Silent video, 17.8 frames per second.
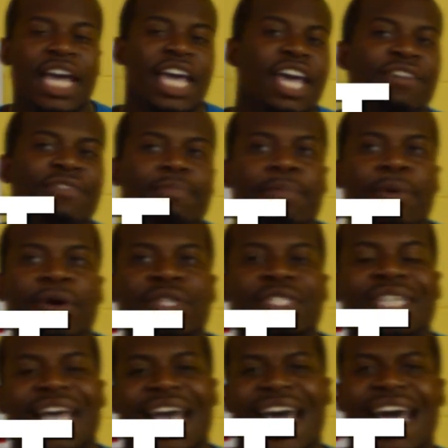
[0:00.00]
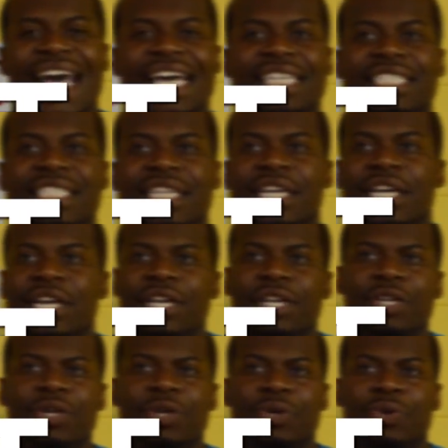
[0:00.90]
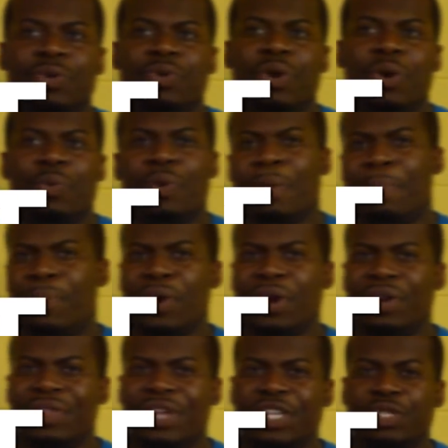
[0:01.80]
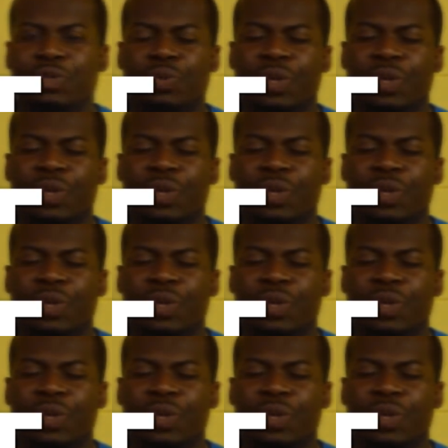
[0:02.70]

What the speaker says: If a person asks you what party they should